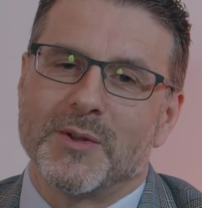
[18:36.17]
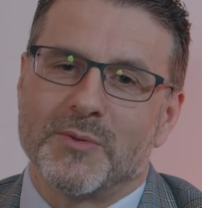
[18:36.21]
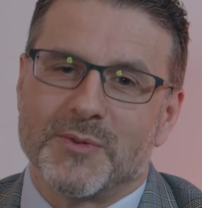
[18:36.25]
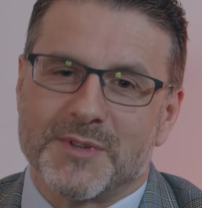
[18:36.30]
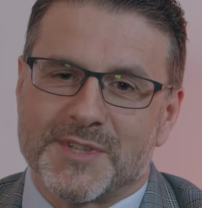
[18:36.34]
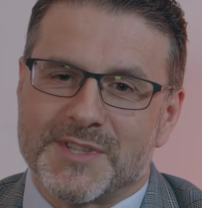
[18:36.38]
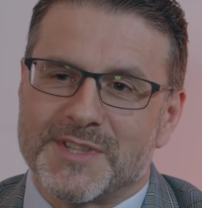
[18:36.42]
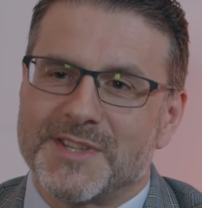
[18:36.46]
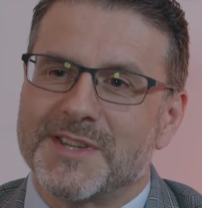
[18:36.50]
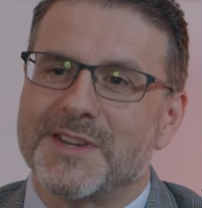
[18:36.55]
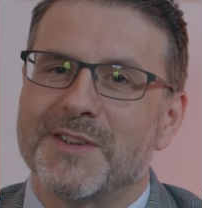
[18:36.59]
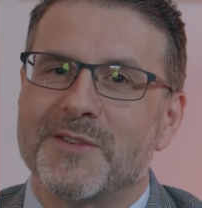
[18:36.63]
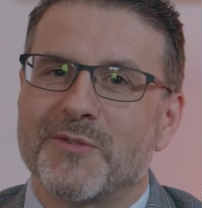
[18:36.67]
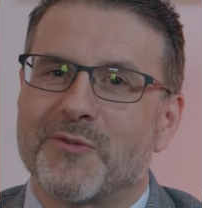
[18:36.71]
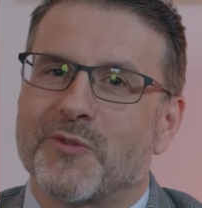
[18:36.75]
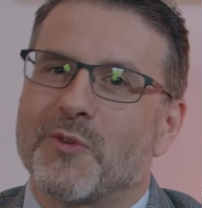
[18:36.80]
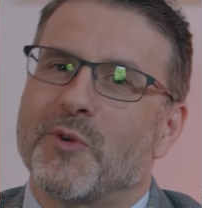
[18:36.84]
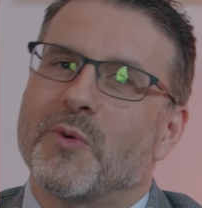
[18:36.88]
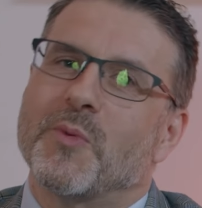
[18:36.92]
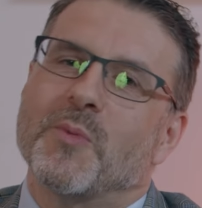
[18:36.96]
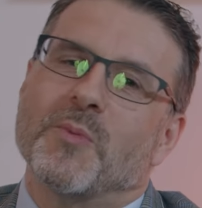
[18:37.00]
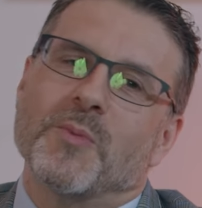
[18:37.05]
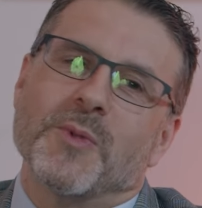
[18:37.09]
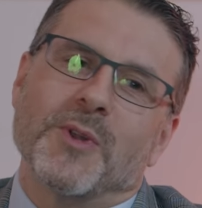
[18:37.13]
receive
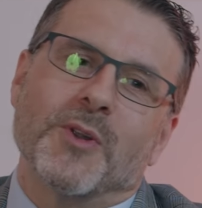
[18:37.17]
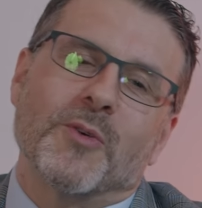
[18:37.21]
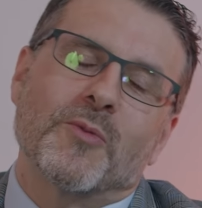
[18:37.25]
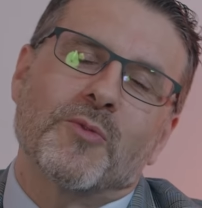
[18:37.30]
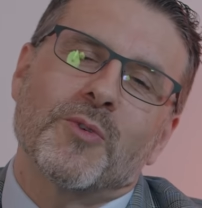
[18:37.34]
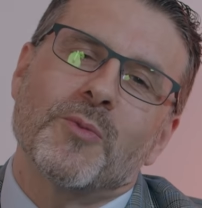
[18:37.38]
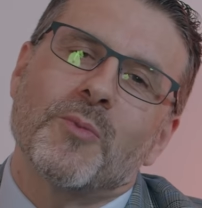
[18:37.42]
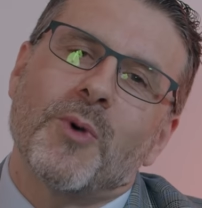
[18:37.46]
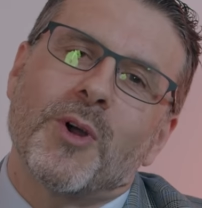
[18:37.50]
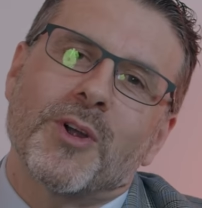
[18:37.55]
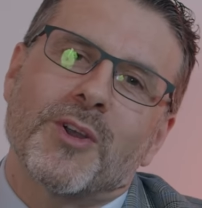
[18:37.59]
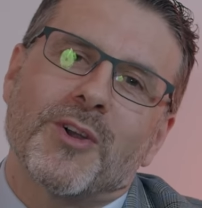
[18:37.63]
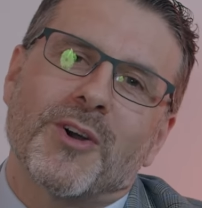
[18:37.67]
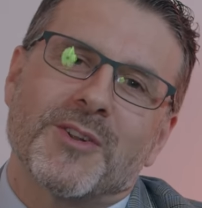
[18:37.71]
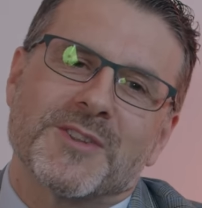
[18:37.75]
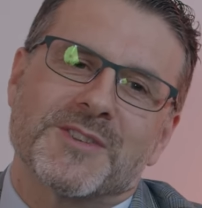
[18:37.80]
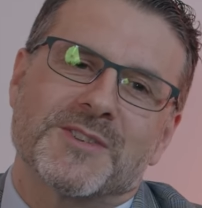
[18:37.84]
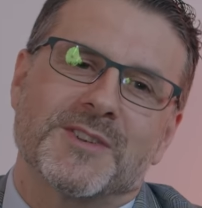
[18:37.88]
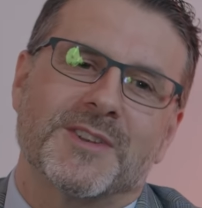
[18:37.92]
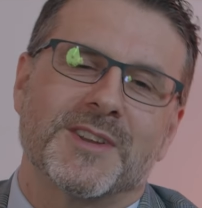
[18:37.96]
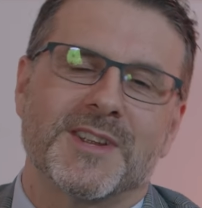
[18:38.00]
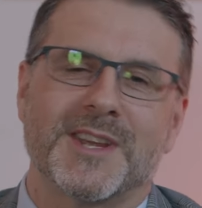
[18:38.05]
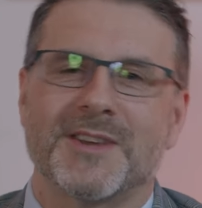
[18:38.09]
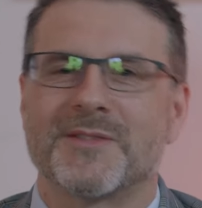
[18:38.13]
from what
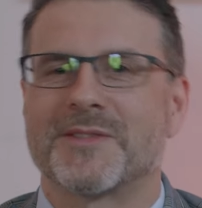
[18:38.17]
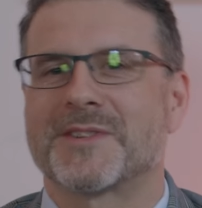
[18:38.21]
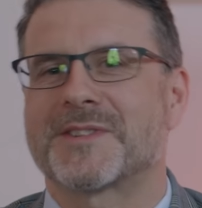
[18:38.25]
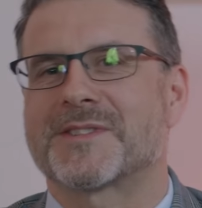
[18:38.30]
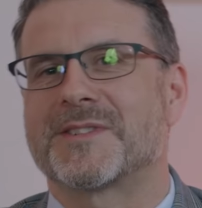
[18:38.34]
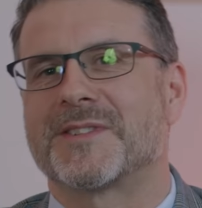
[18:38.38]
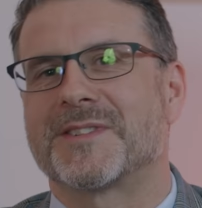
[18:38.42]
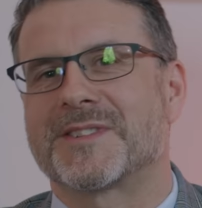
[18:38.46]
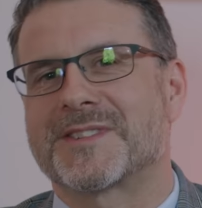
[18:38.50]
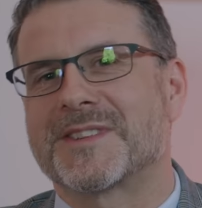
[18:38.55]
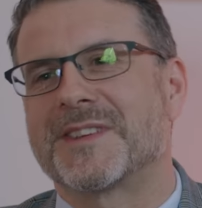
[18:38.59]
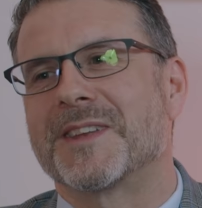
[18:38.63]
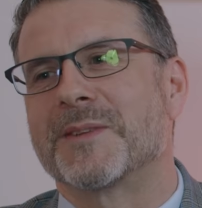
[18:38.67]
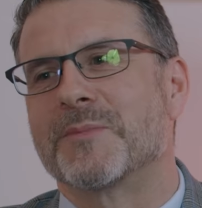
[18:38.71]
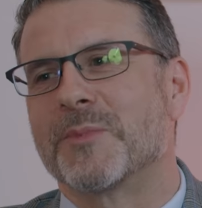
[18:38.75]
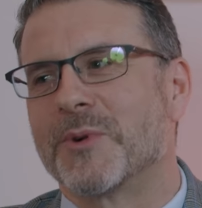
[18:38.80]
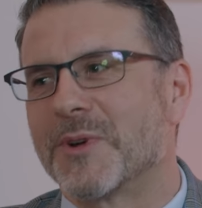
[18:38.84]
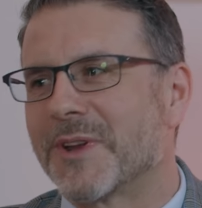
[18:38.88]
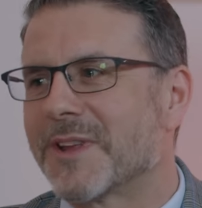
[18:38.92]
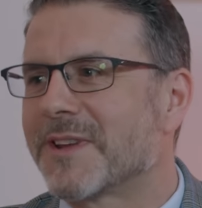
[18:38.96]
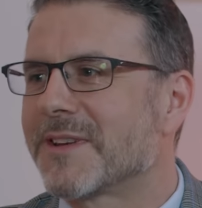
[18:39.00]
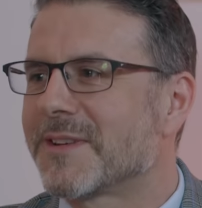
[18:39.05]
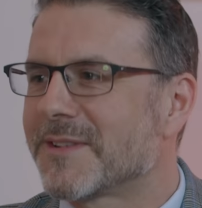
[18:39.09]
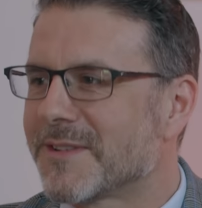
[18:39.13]
God's going to give us on Sunday
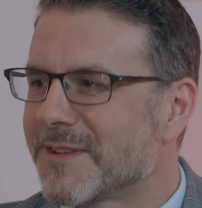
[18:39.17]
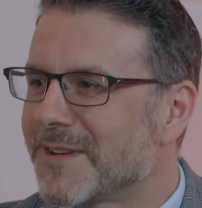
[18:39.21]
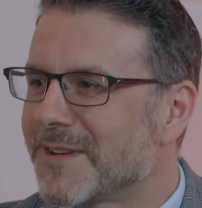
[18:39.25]
morning.